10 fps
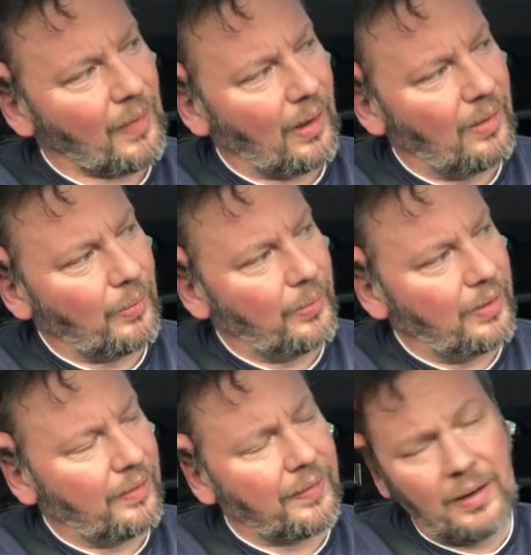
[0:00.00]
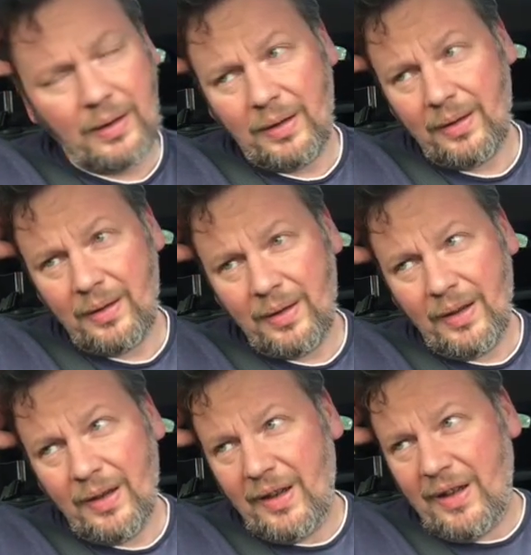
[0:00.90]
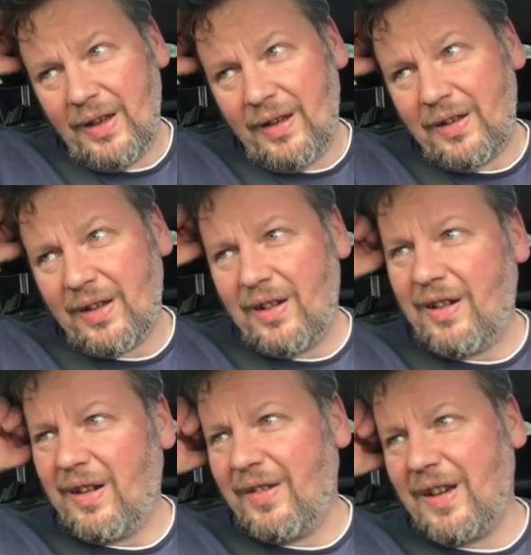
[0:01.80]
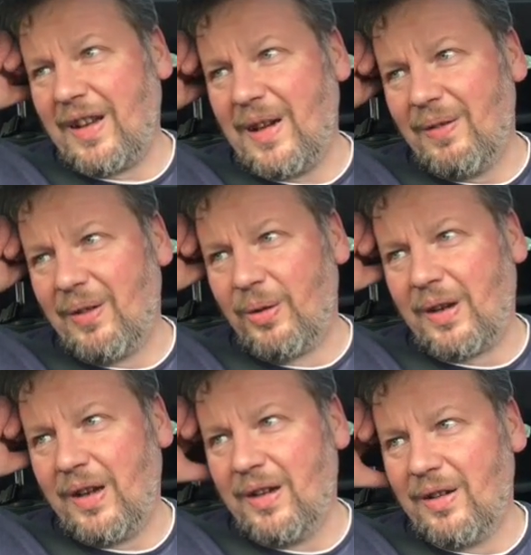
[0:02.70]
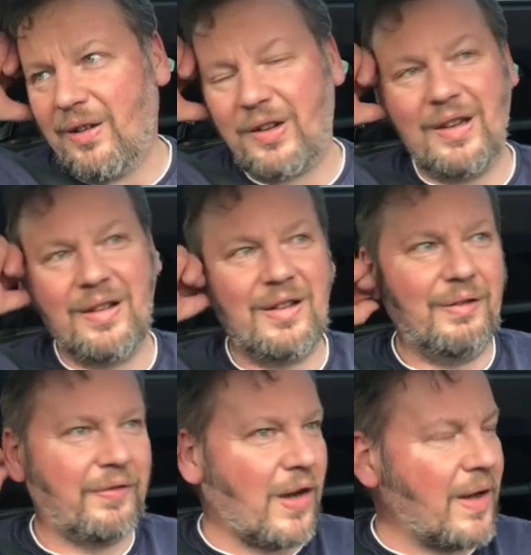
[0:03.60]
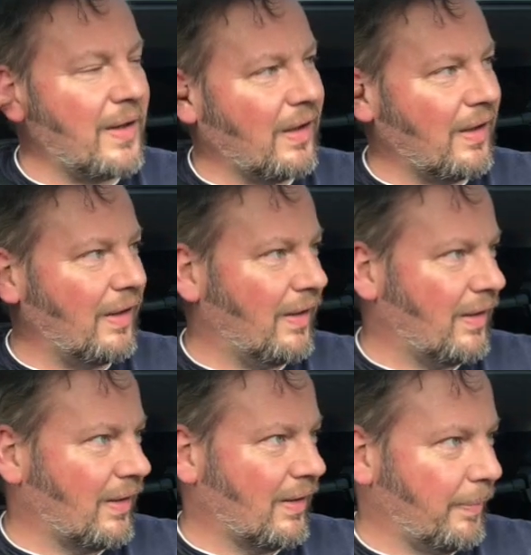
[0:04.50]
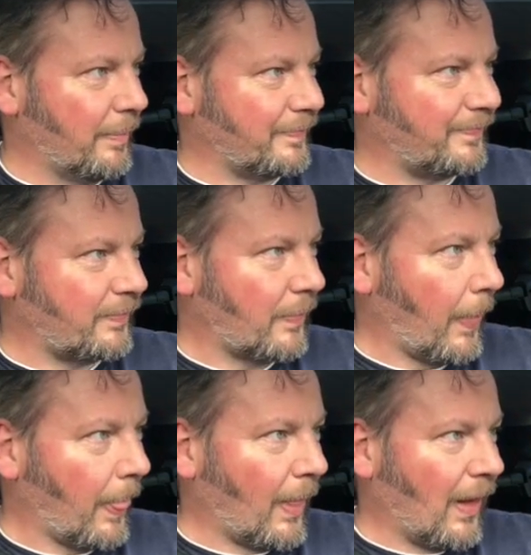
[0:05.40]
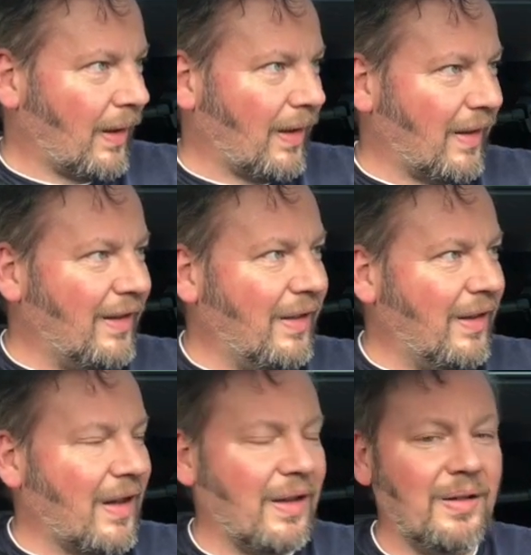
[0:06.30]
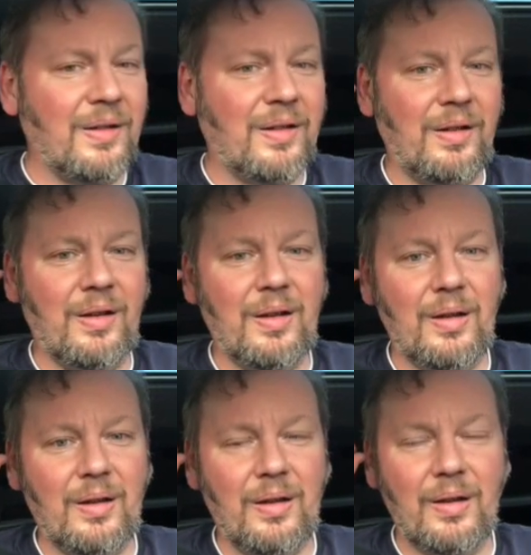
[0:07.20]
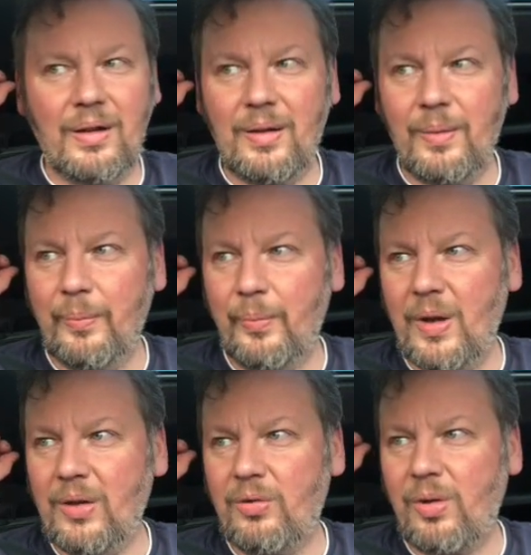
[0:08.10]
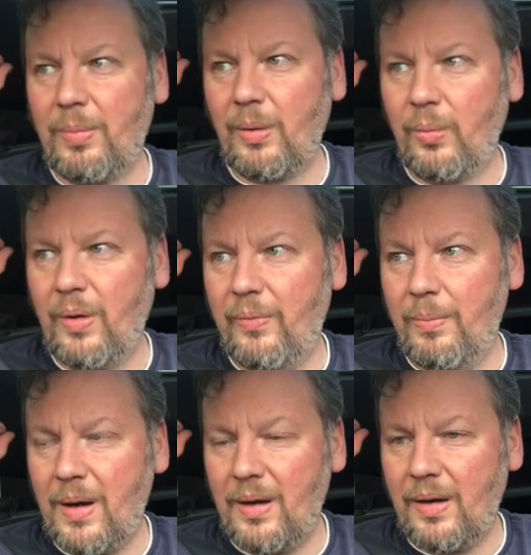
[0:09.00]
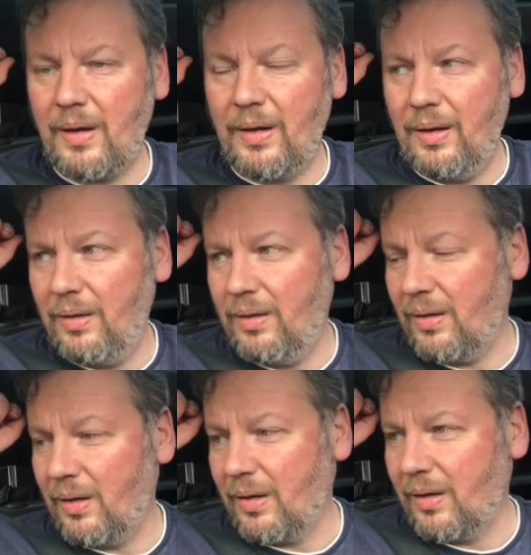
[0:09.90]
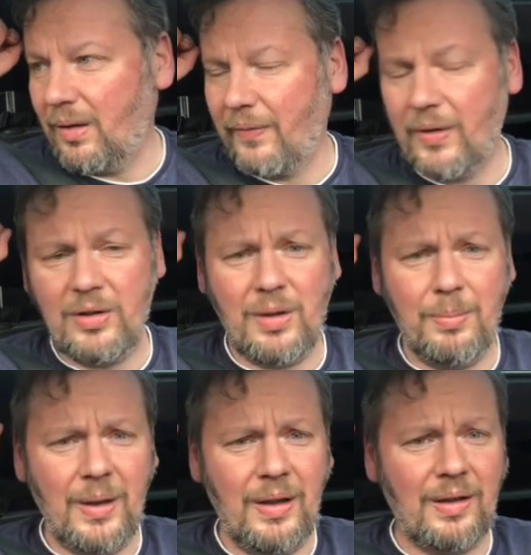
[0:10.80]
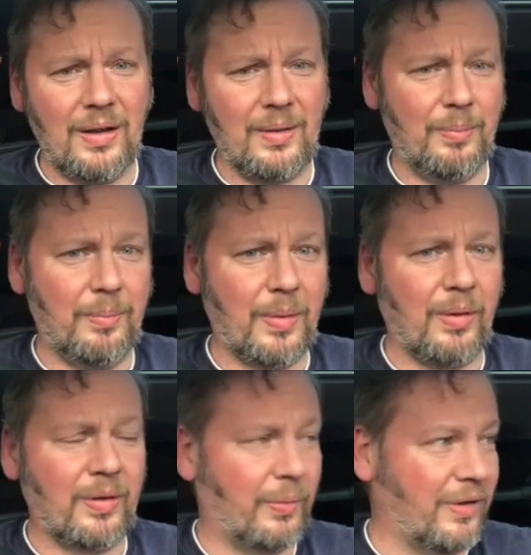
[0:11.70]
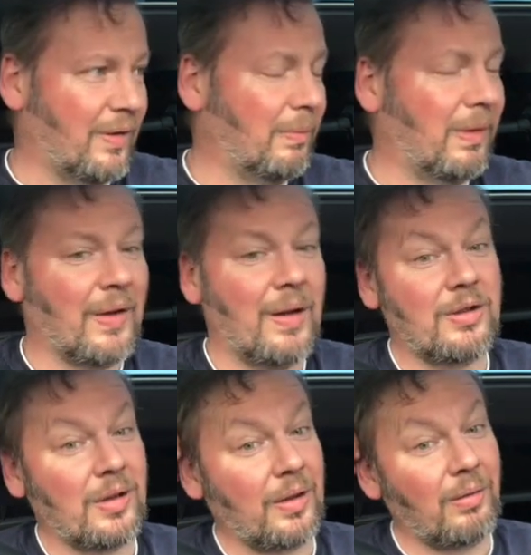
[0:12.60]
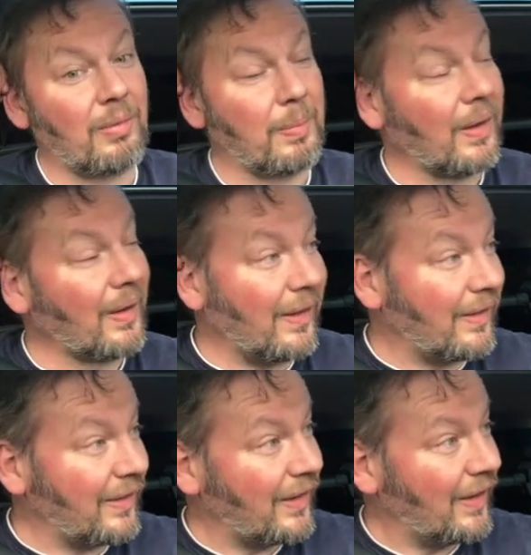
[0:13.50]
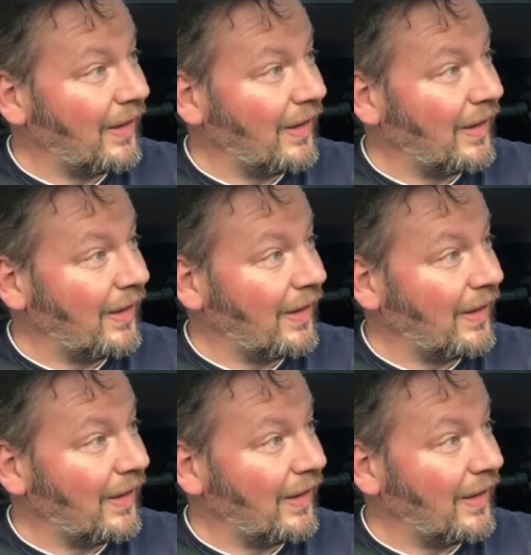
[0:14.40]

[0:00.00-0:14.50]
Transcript: not worth it. So I kept looking and looking. I didn't find any. And in the end, we had trouble with my Virgin Media box, which eventually got replaced.